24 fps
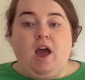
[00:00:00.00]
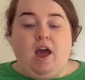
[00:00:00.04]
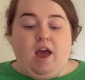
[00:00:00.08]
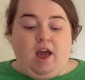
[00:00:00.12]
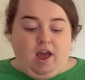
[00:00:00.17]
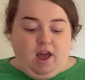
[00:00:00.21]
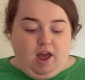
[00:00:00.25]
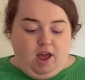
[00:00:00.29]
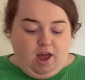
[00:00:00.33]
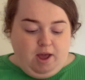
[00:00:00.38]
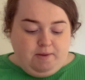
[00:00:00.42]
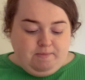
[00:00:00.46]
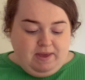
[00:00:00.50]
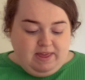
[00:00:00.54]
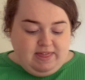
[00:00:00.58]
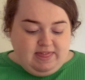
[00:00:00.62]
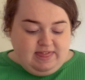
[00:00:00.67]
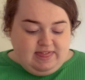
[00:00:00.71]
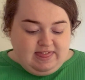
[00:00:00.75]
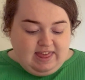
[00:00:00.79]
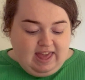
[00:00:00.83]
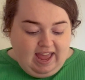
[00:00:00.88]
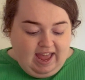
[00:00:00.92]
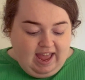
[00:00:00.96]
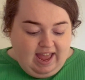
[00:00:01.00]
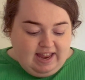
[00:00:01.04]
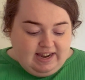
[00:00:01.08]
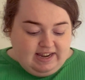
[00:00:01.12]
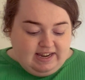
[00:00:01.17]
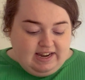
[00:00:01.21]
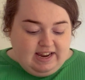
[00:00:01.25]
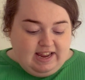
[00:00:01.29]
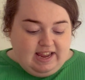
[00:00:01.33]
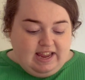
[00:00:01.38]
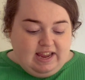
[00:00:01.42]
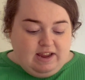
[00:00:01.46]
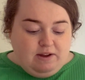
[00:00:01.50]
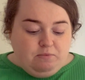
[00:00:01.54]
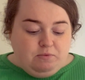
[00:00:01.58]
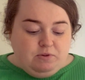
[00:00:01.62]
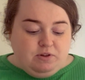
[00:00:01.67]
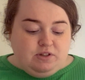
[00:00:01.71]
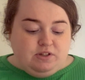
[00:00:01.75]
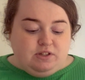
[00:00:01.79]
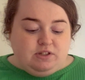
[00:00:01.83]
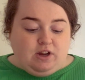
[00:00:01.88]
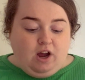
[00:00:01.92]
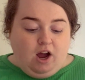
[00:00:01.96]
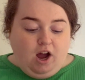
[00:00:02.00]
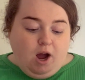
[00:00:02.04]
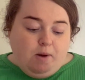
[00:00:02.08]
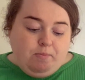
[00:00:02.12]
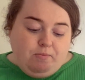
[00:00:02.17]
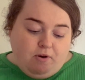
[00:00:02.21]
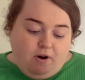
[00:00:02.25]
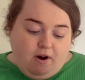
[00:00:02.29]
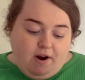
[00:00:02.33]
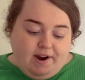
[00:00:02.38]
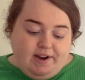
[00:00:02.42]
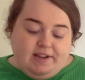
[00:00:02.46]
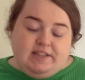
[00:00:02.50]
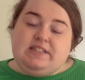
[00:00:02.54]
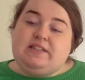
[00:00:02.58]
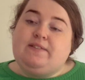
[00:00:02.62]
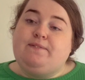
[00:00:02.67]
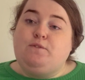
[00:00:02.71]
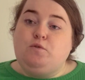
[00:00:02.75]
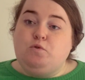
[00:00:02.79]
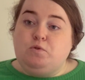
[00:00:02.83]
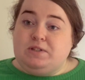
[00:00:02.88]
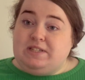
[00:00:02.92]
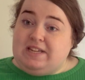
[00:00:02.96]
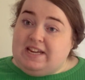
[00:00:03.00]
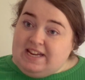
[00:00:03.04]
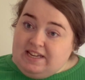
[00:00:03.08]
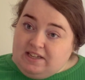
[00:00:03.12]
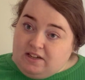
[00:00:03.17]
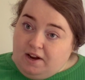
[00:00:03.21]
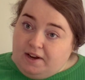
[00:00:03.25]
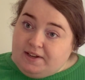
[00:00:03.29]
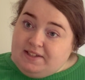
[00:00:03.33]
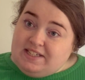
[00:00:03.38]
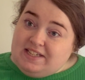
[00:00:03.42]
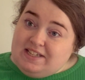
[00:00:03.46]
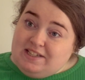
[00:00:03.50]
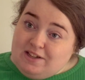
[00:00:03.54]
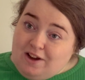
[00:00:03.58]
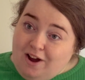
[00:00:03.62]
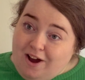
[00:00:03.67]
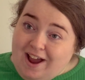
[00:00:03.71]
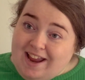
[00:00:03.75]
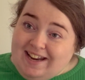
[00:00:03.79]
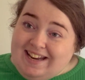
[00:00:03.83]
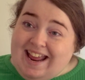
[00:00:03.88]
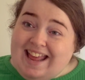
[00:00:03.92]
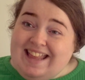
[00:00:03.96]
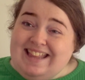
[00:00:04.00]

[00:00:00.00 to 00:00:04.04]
and then it was our price, £14.99.